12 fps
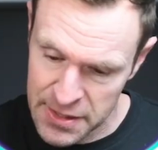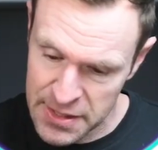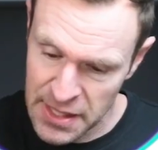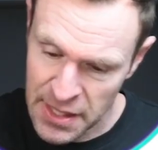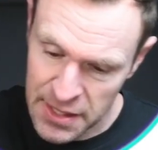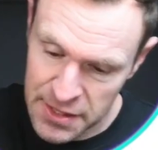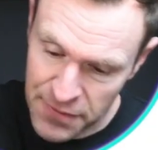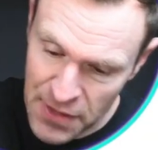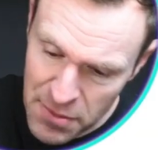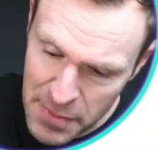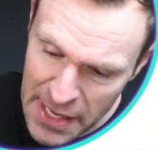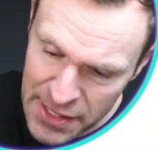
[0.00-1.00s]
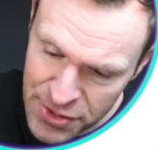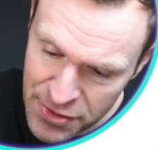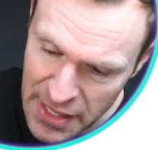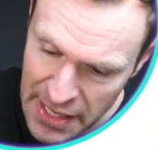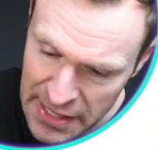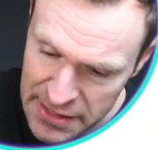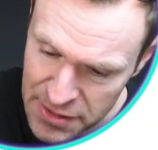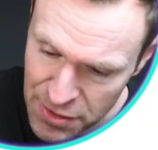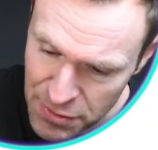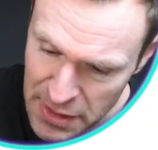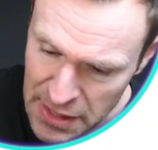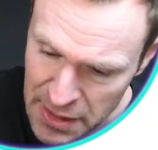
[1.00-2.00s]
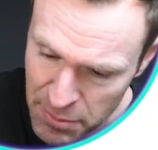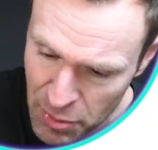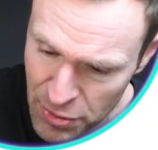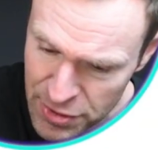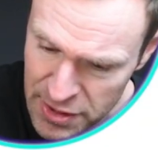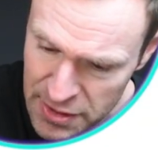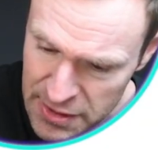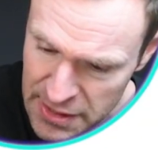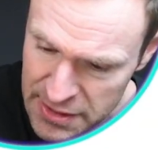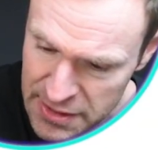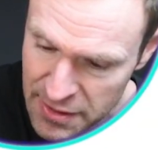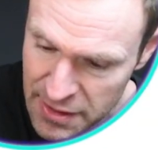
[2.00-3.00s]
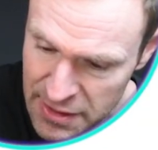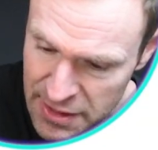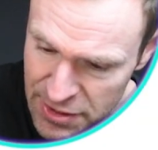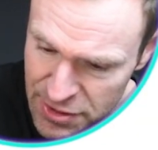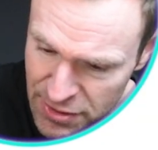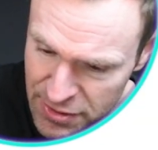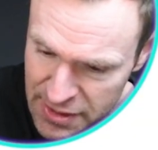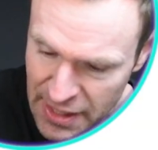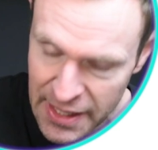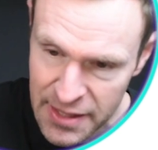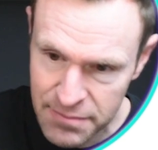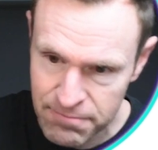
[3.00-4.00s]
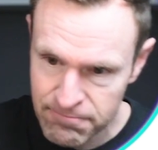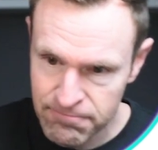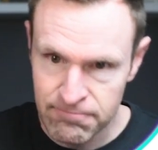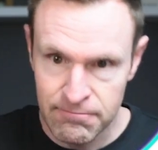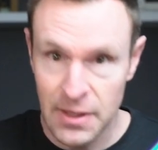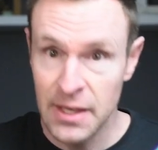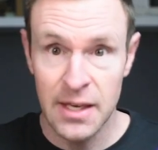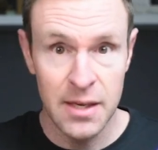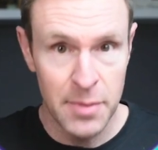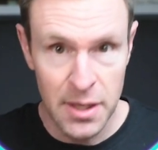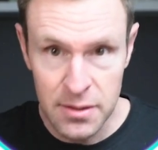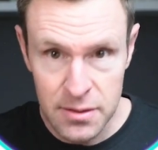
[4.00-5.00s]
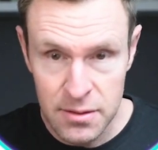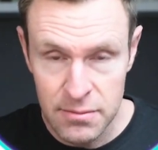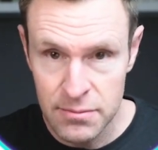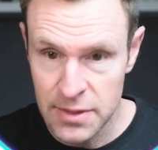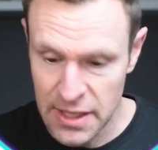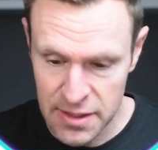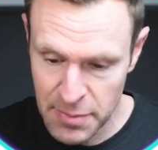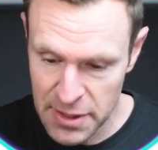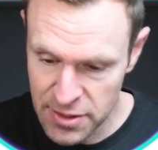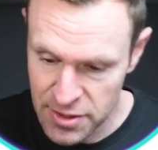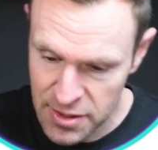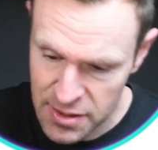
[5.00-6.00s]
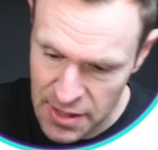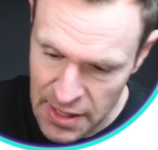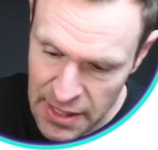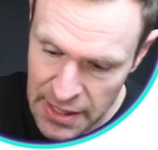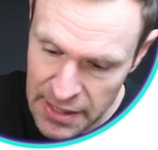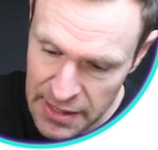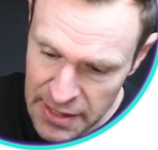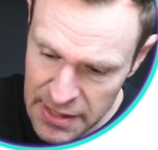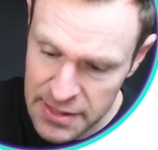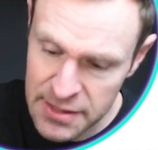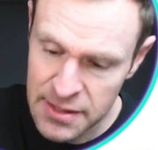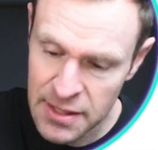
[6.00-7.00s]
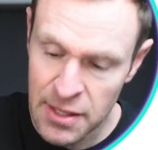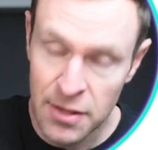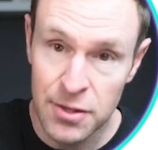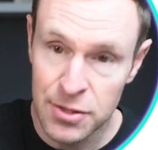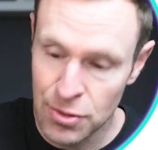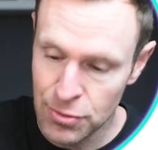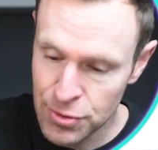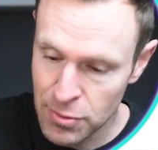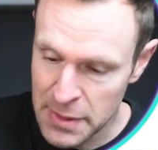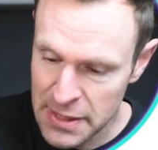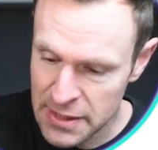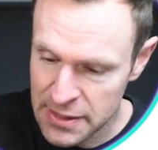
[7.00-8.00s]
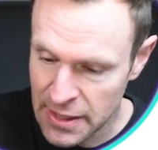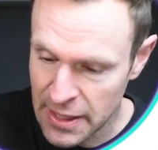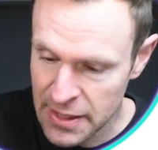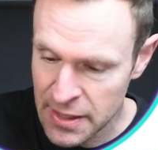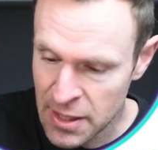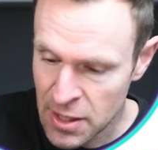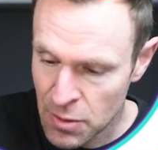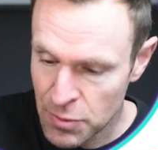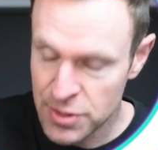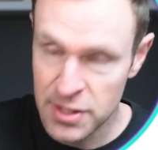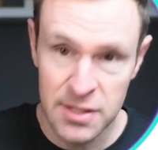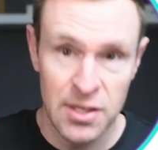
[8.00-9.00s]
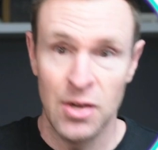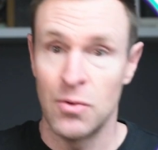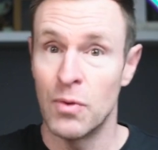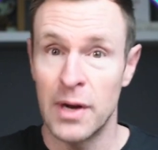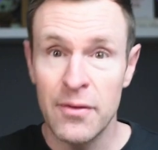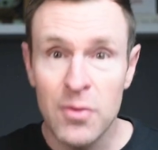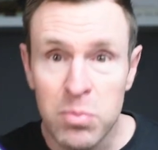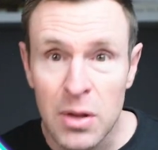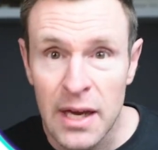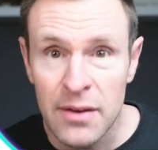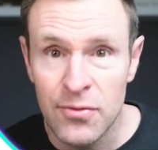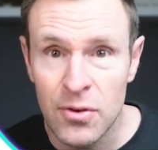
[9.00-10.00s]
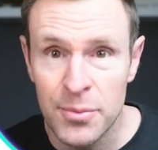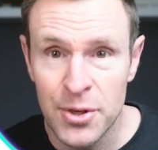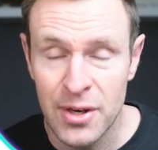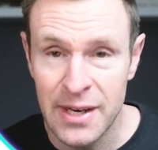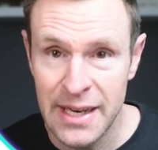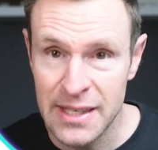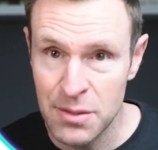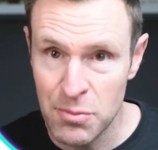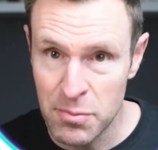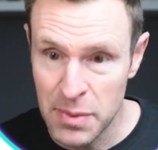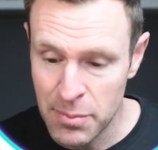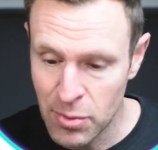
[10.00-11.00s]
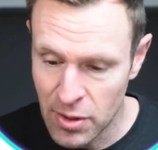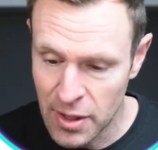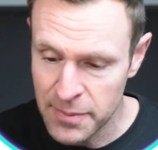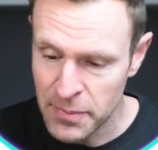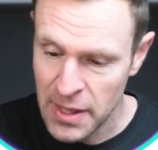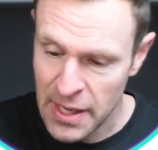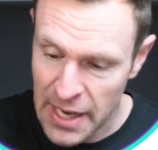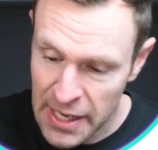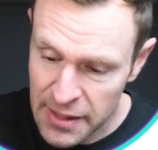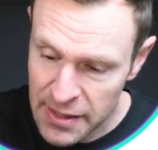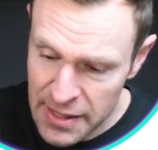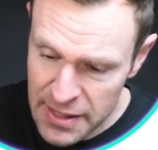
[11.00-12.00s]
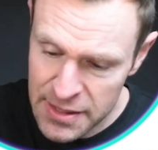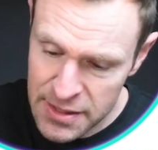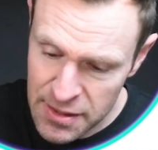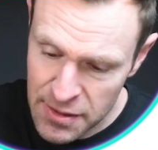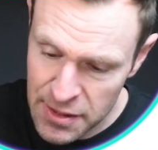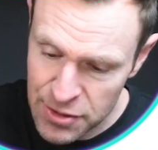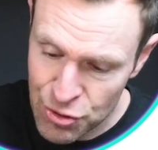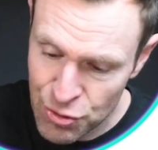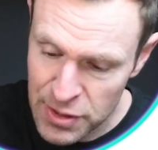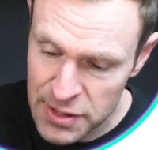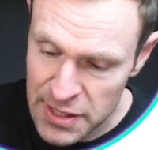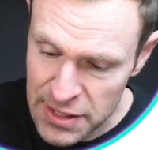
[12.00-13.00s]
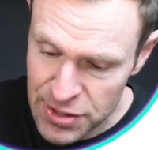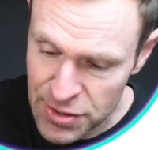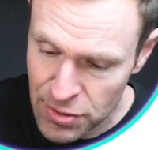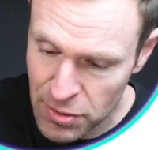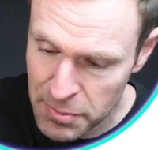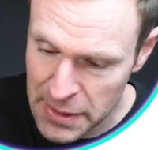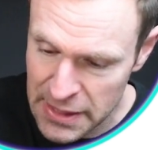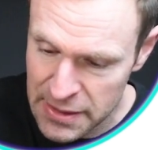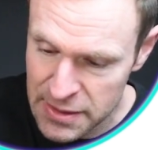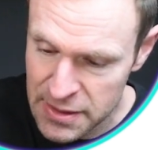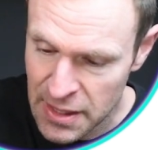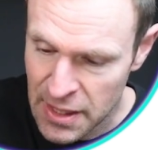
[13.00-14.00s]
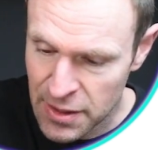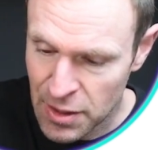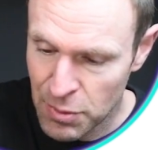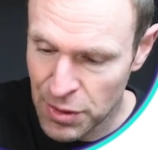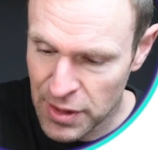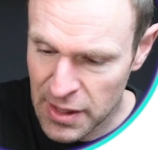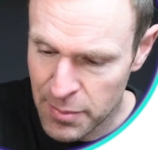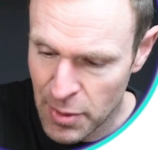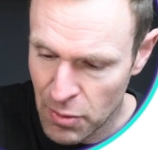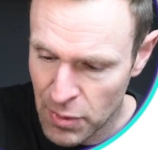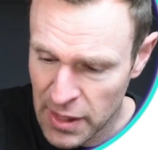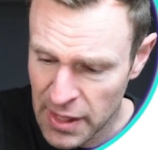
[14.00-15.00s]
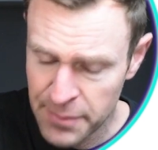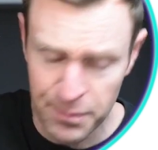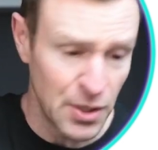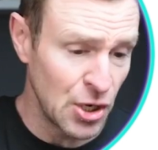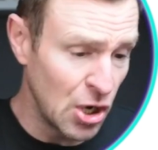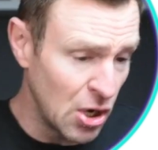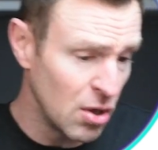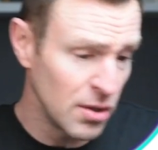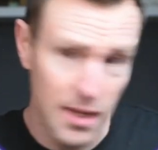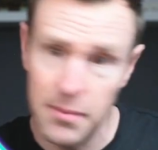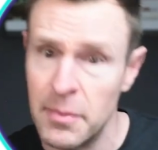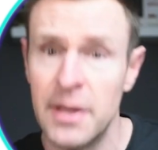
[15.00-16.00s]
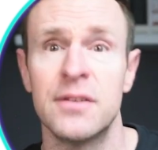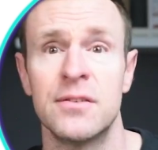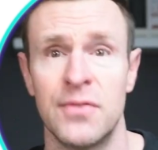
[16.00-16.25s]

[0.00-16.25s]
See, sphere mastery has 3 portions. It's the digital side, like emails, text messages. It is the social media side, which is whatever platform you're connecting with people on. And it is the traditional means that we think about when I call up my